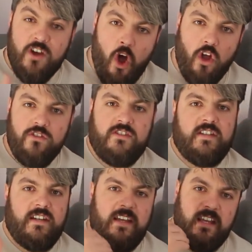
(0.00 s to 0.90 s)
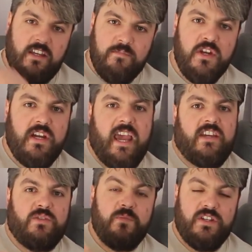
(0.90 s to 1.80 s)
constantly in
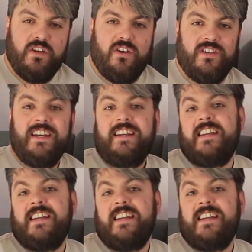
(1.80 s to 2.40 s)
communication with God.